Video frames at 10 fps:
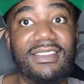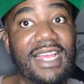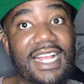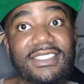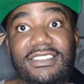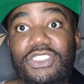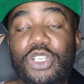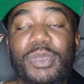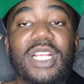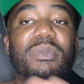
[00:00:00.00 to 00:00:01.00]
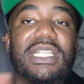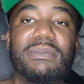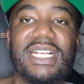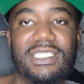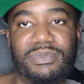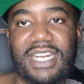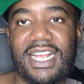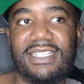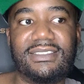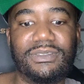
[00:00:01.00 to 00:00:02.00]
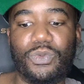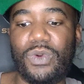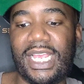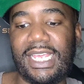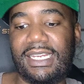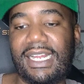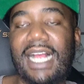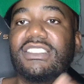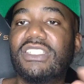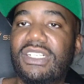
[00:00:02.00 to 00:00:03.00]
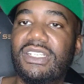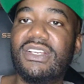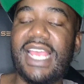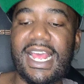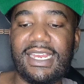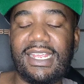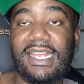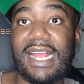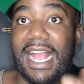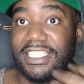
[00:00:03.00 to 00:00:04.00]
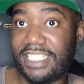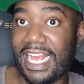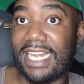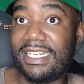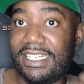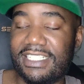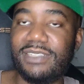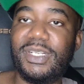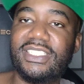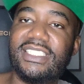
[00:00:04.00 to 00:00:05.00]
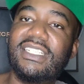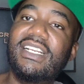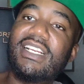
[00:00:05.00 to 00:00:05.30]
that took me completely by surprise when I took a look at it and I actually got it and smelled it.